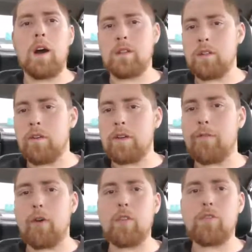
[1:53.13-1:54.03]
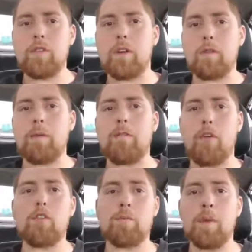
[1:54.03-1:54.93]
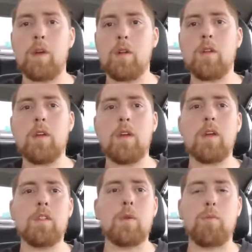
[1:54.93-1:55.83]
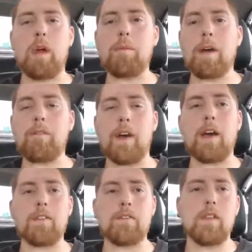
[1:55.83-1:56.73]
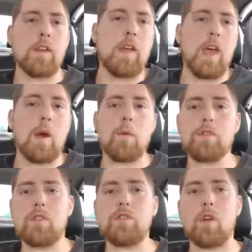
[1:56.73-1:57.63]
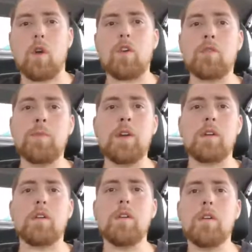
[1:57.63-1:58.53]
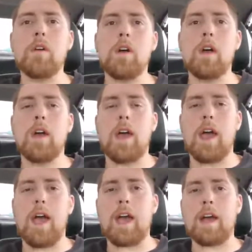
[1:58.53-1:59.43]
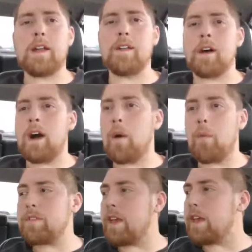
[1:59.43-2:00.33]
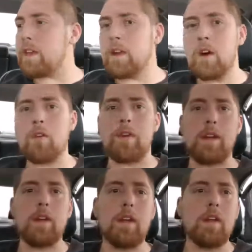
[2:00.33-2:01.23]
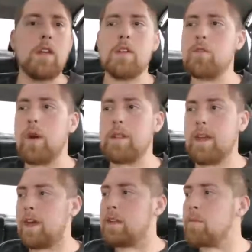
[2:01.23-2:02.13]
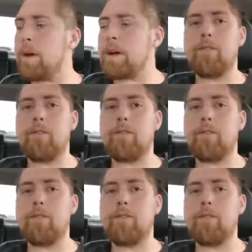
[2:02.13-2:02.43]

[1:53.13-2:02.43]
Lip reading: during my first meal to break my fast, it was just a large meal, and I wasn't getting hungry. So at the end of my